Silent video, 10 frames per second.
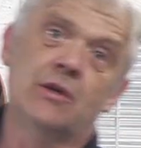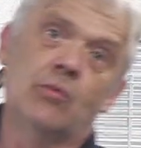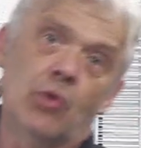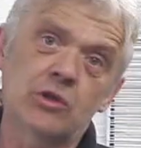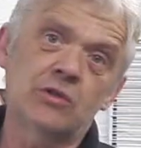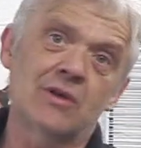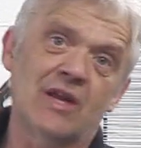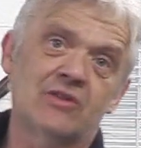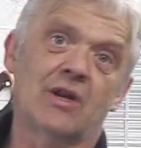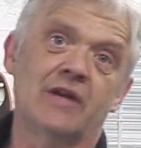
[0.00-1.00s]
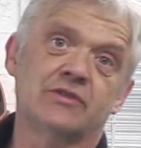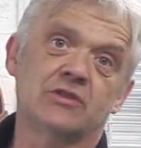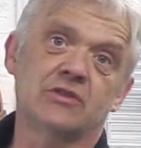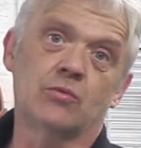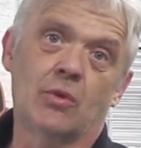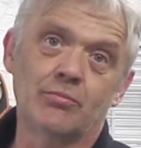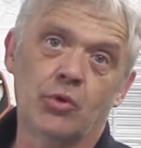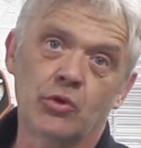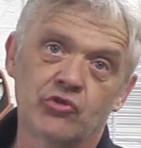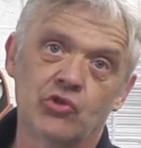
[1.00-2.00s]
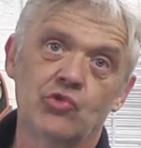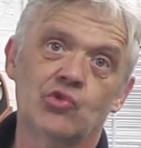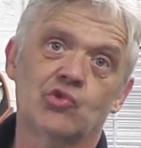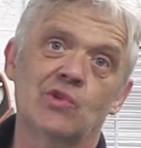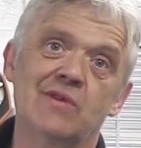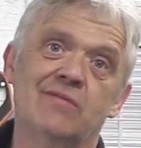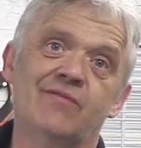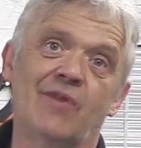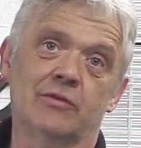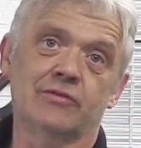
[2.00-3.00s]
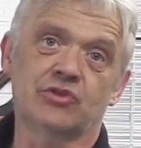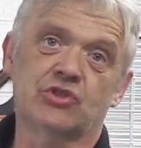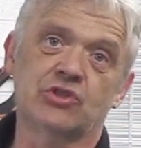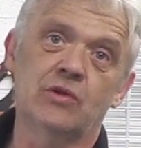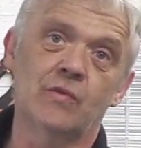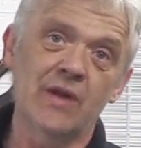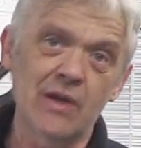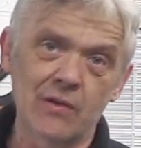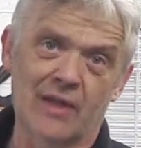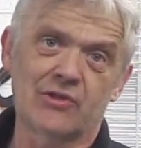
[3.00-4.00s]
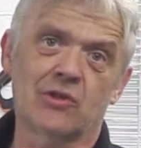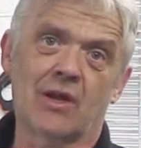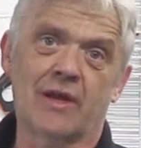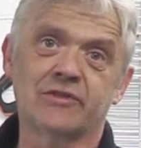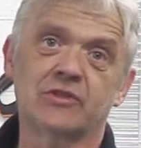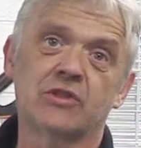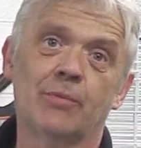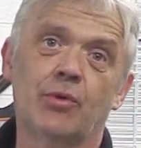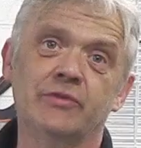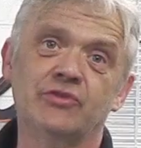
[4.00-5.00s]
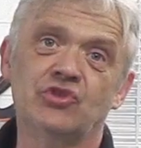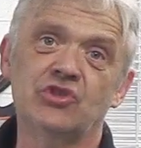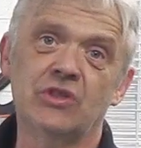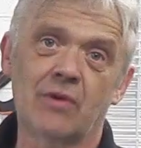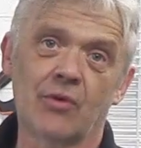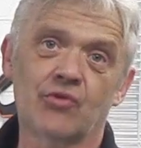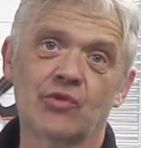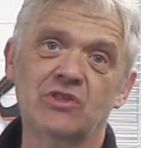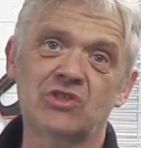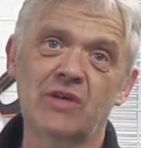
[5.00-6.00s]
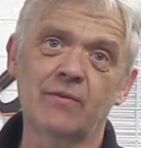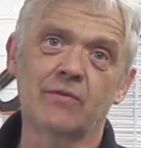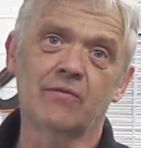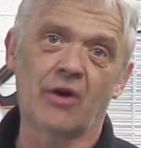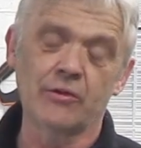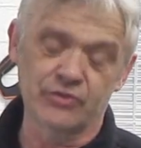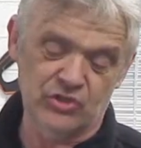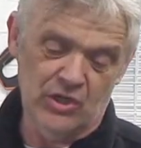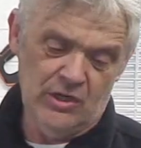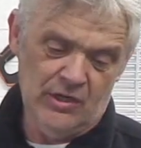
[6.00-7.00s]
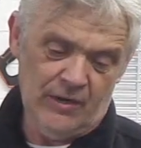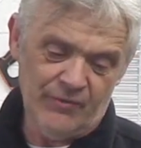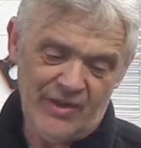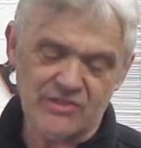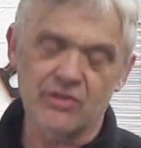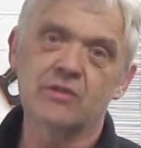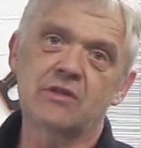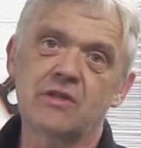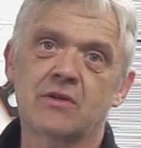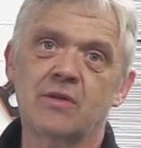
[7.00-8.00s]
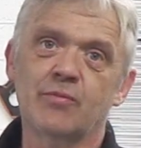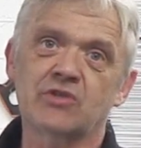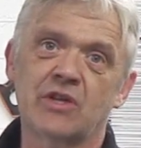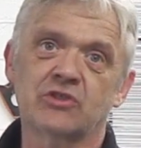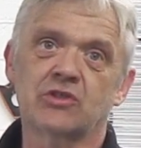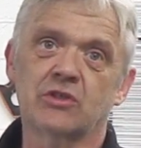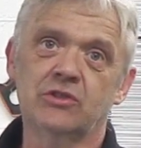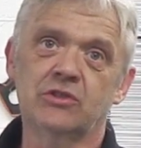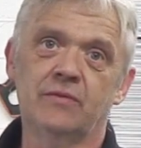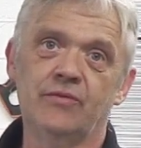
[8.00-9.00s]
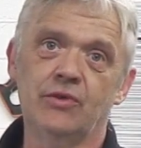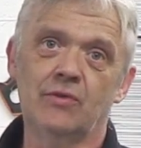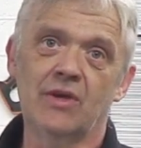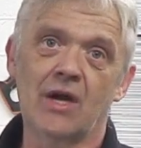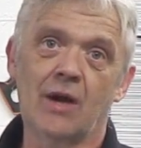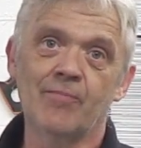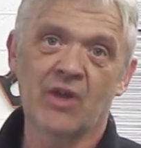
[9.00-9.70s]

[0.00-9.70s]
Water electrolyzers at 1.23 volts, urea electrolyzers at 0.037 volts, and that's a 33% solution of urea.